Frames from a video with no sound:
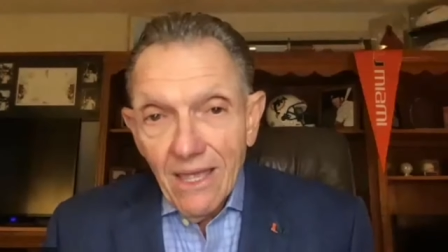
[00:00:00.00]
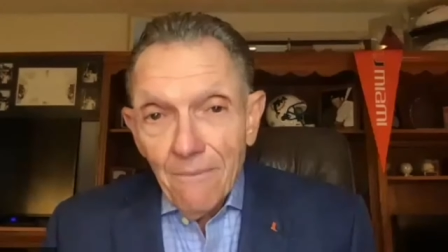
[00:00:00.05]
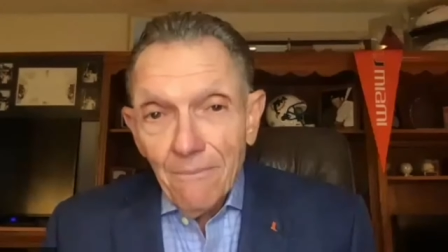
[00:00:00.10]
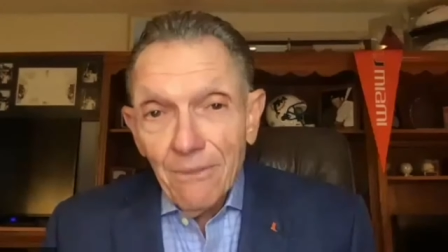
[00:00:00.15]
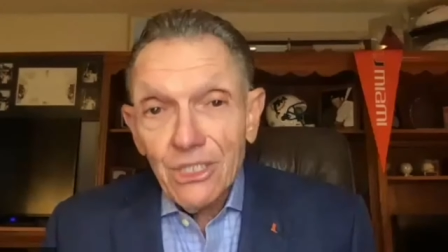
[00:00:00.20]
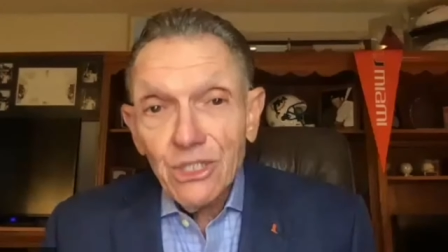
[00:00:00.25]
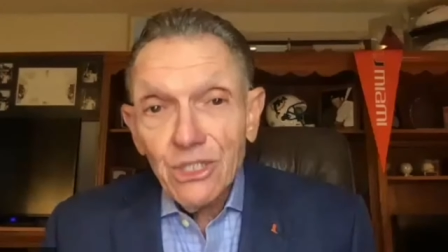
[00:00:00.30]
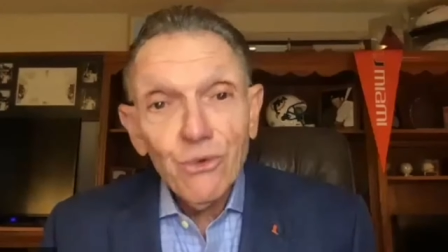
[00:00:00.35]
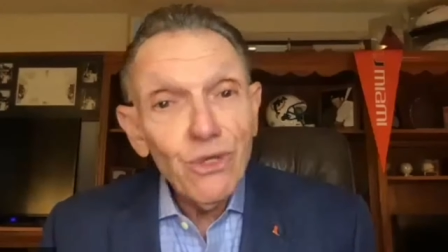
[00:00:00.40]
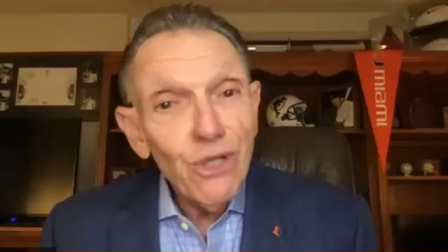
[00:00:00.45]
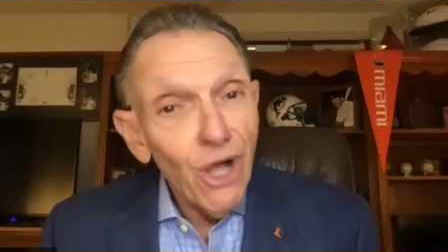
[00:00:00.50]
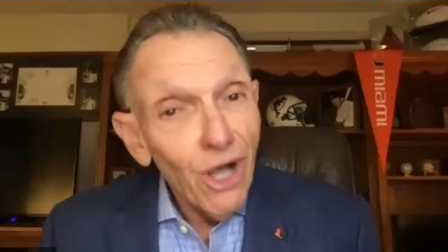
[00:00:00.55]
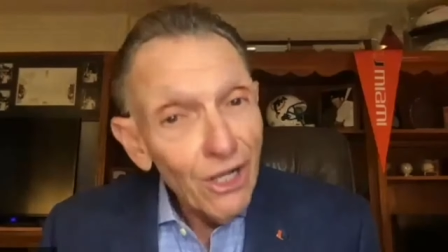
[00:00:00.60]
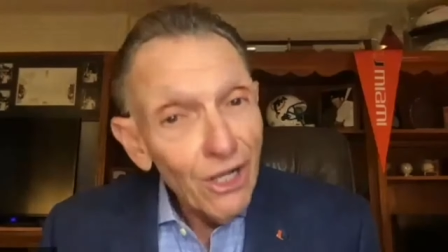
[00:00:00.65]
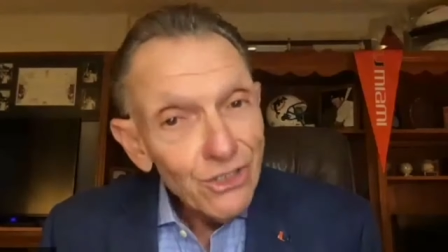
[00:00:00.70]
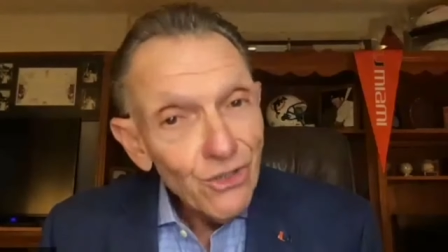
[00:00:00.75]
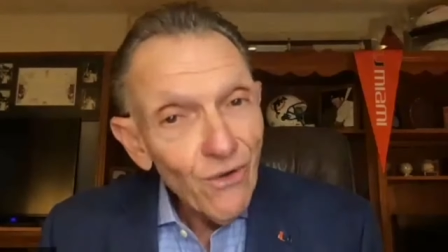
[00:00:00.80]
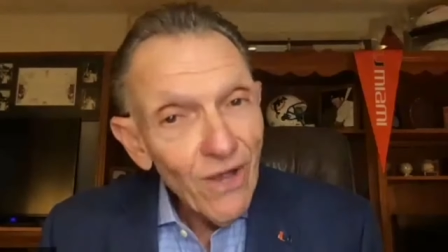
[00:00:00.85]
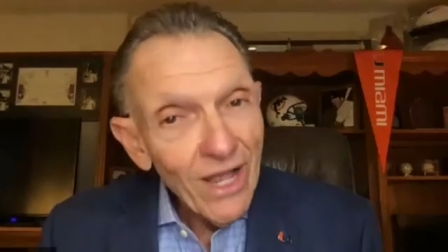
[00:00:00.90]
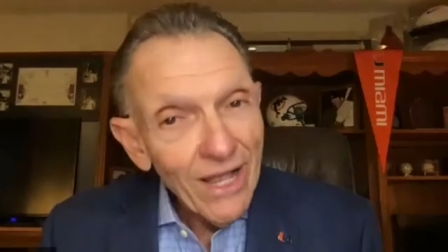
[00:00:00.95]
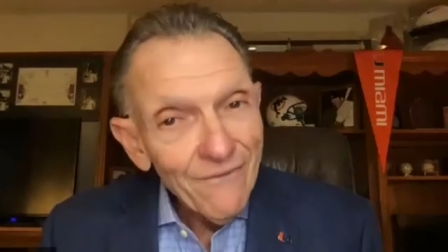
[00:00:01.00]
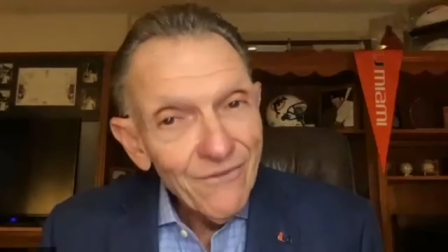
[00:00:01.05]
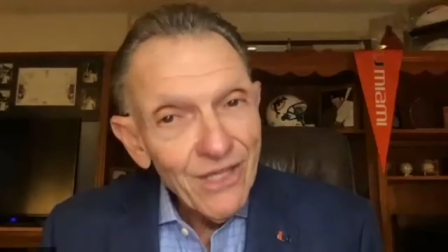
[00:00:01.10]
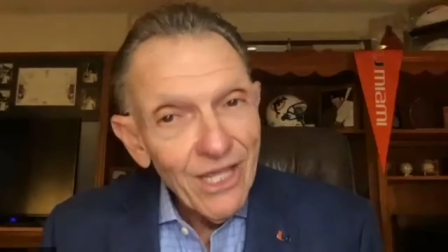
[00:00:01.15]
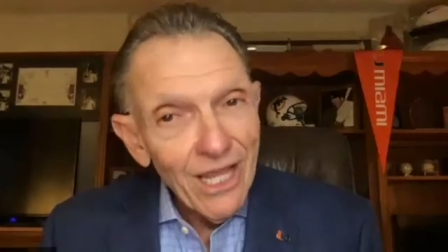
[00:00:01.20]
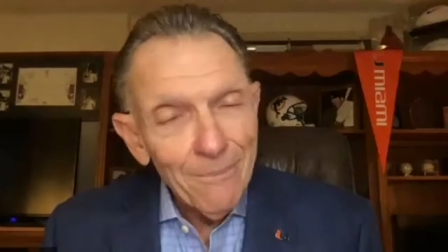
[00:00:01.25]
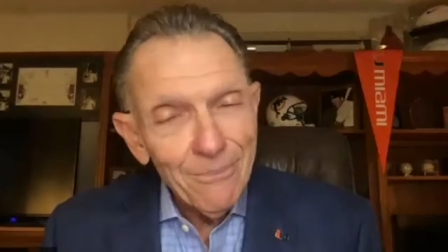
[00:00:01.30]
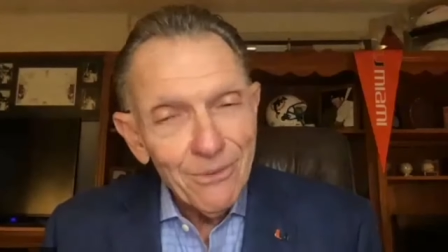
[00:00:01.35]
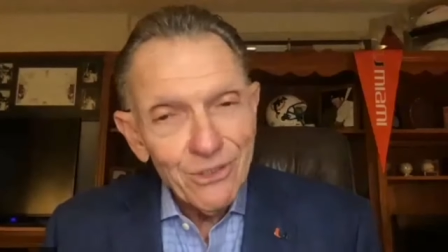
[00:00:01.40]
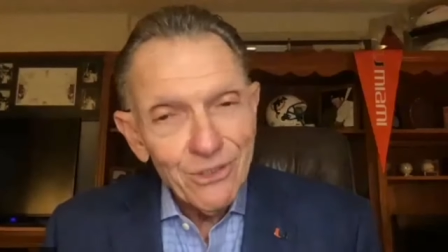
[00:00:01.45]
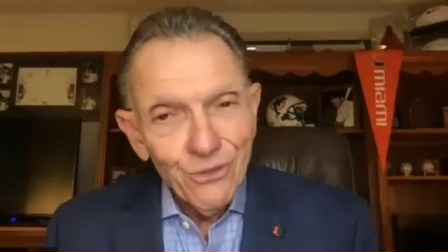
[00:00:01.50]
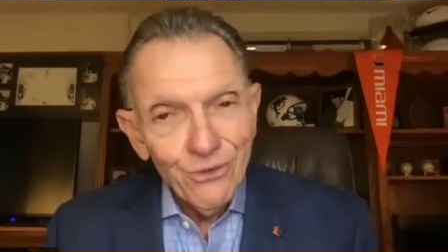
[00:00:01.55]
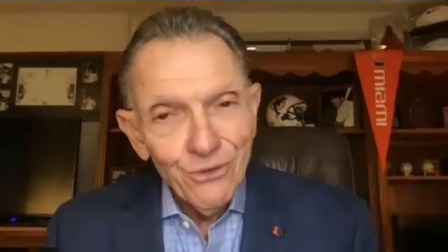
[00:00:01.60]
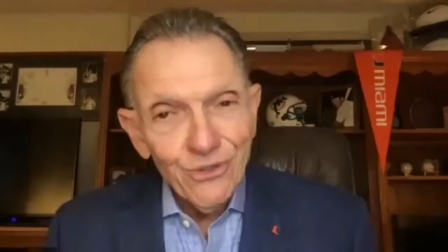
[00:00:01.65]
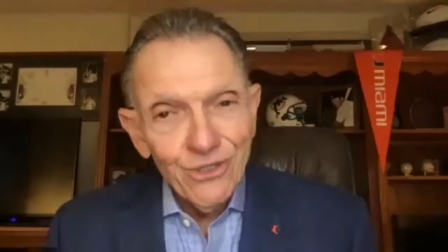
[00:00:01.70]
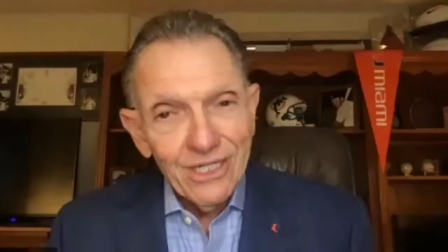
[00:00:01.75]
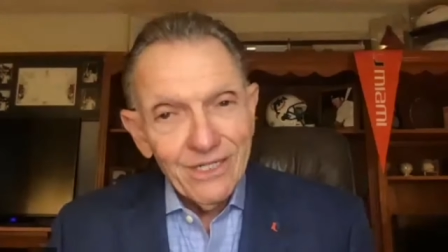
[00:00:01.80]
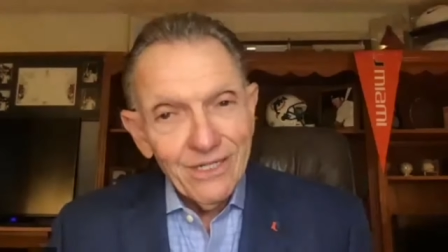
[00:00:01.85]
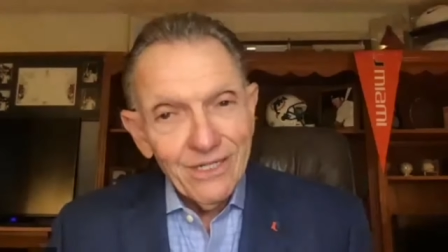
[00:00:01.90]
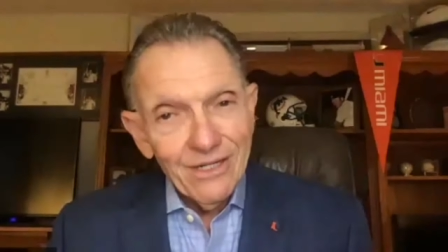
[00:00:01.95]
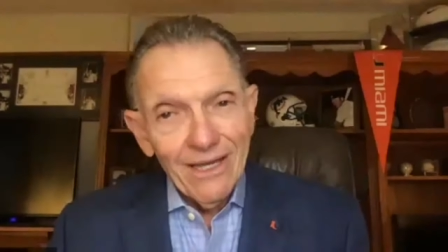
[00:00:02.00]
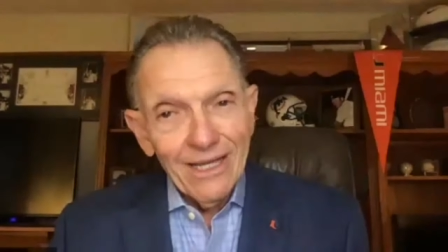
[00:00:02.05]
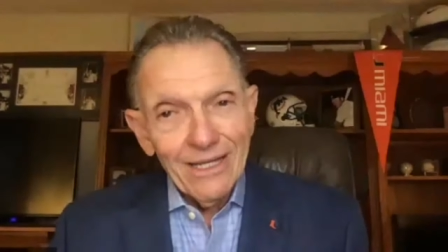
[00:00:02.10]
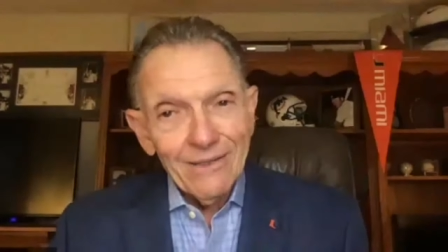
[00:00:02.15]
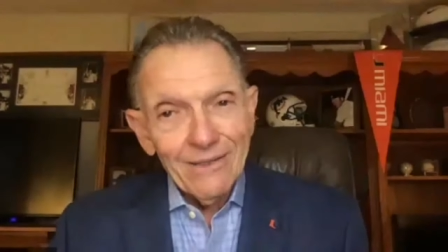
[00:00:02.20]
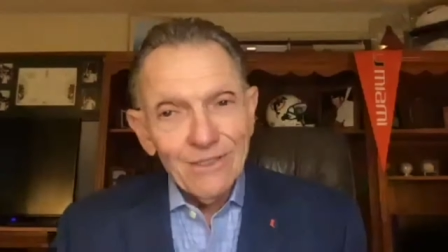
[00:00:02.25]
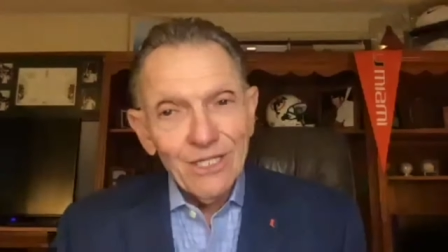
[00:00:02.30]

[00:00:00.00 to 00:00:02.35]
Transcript: But you will also have the opportunity tonight